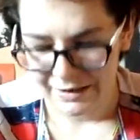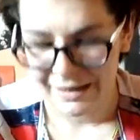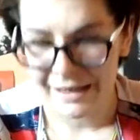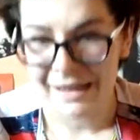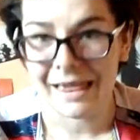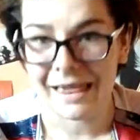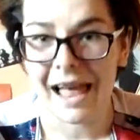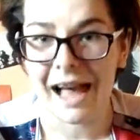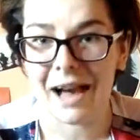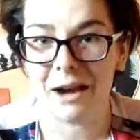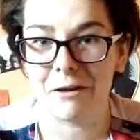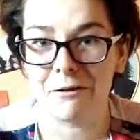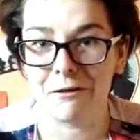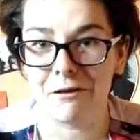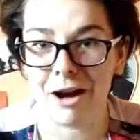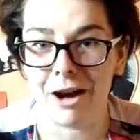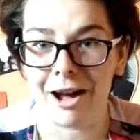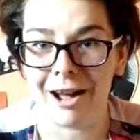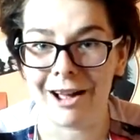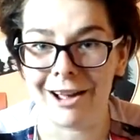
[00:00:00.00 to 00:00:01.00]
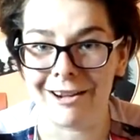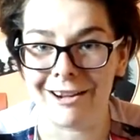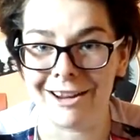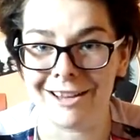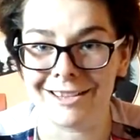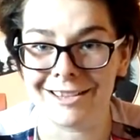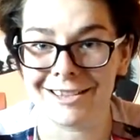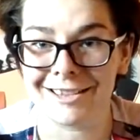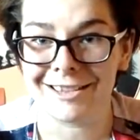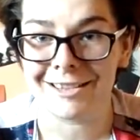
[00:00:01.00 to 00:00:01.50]
the lack of
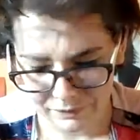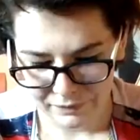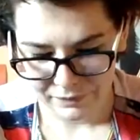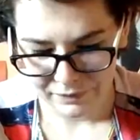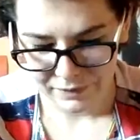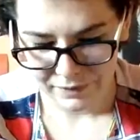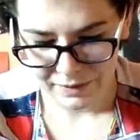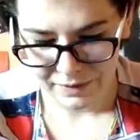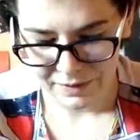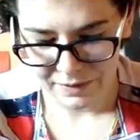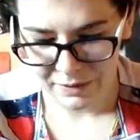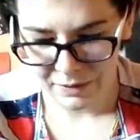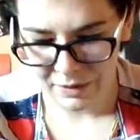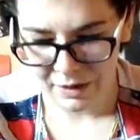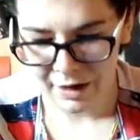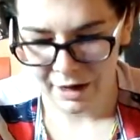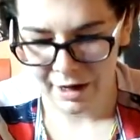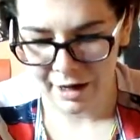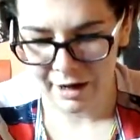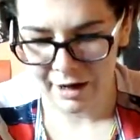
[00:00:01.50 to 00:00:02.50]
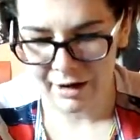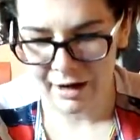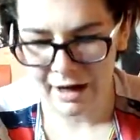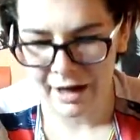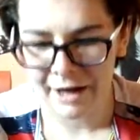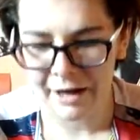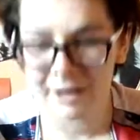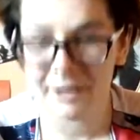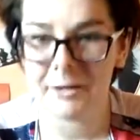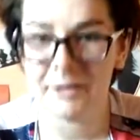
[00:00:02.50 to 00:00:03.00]
Iris. So
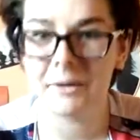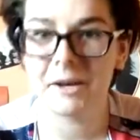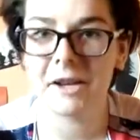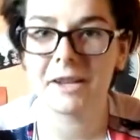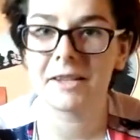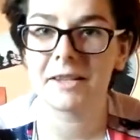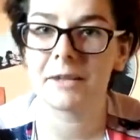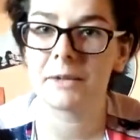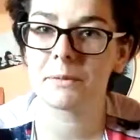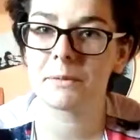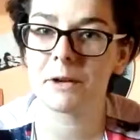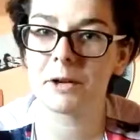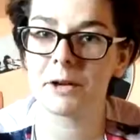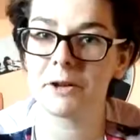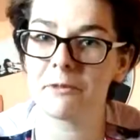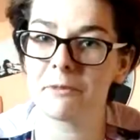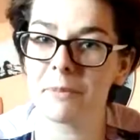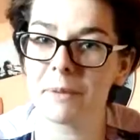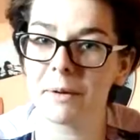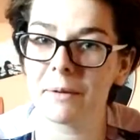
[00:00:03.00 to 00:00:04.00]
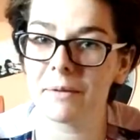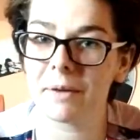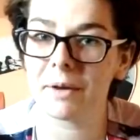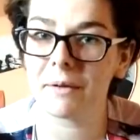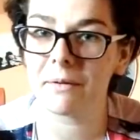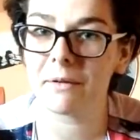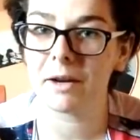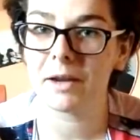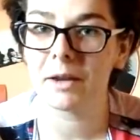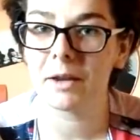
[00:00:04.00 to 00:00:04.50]
Iris West is one of my
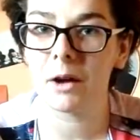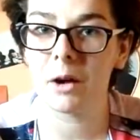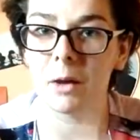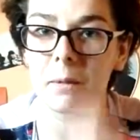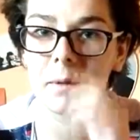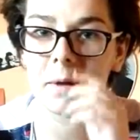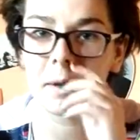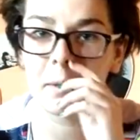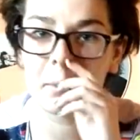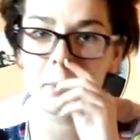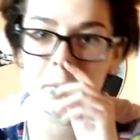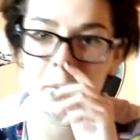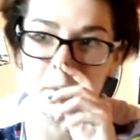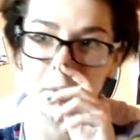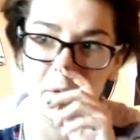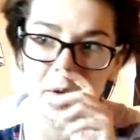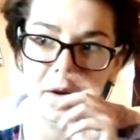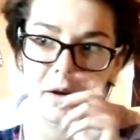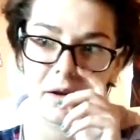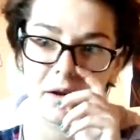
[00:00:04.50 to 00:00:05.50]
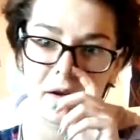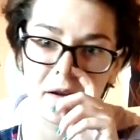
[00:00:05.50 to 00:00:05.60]
favorite comic book